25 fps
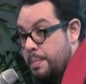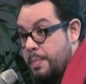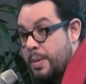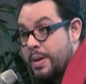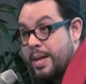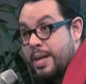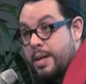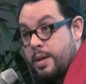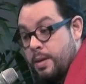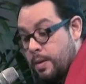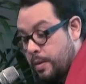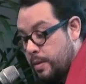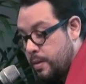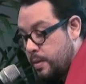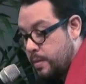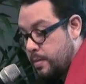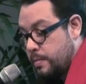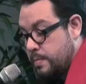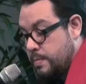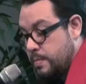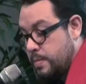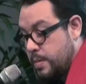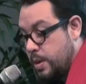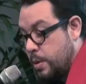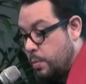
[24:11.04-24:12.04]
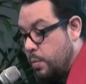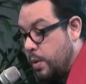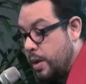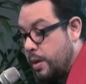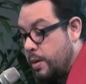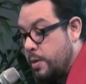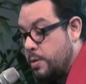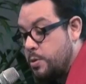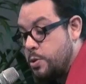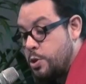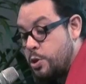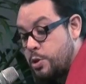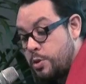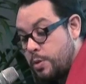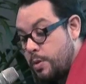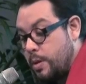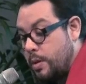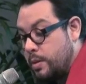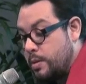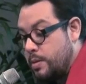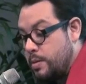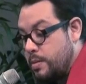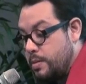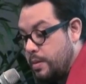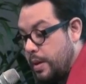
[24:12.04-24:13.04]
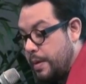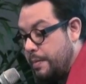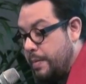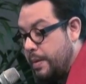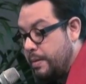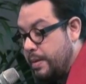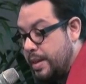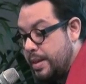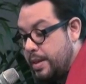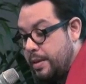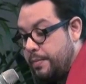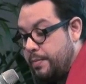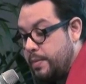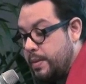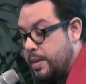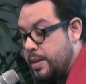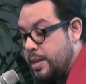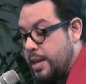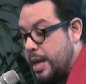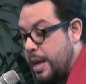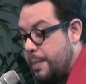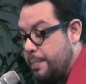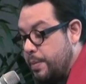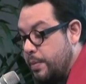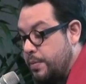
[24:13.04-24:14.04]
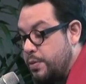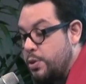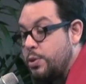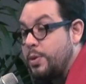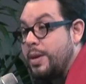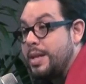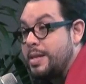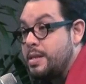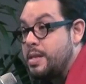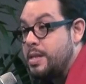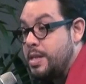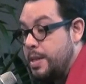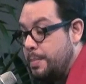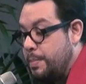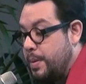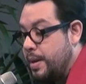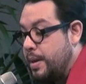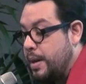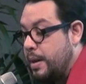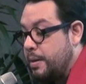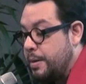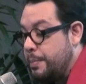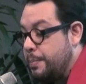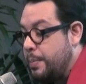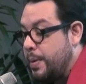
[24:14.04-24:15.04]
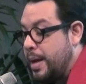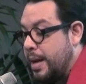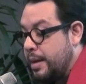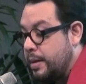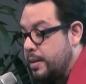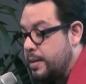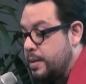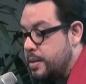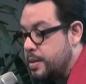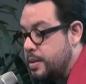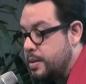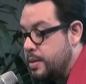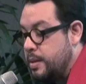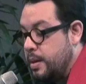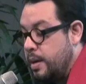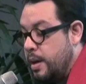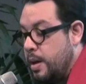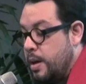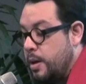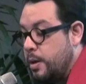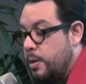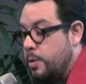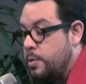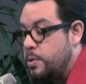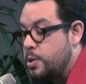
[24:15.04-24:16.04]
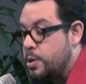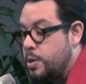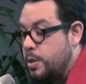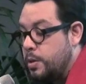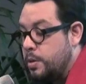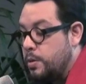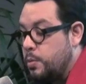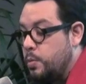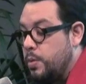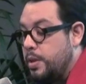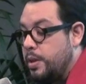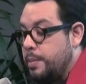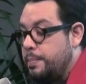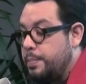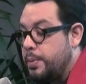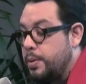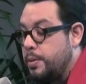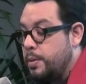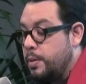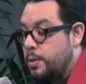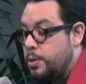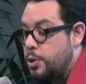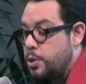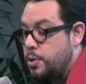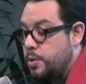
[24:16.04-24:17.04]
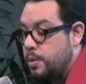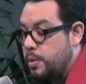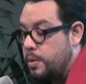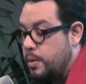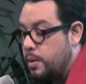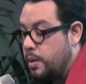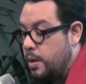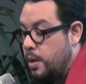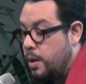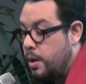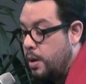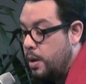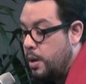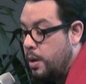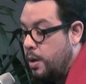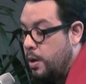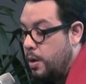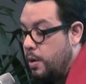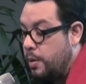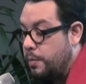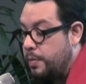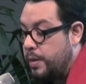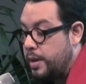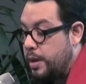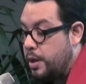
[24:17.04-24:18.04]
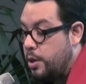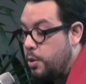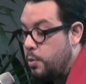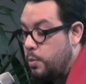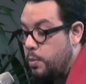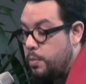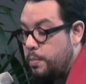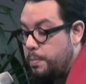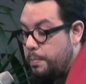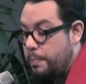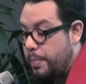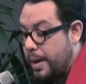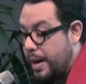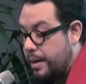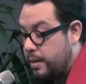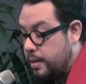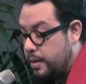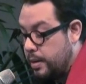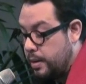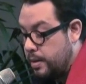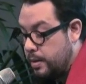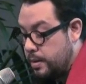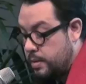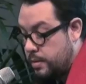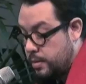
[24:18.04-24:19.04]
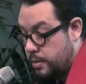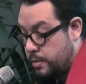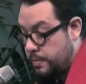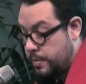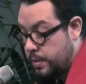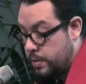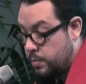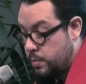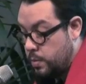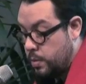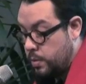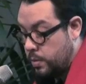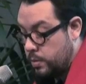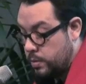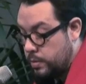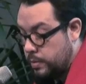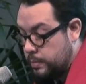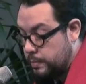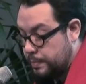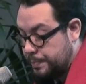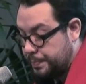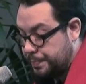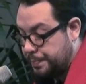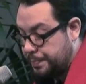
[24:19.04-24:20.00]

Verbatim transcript: but another that will construct a very different type of transdisciplinary practice concerned with the production of a new parallel urban world.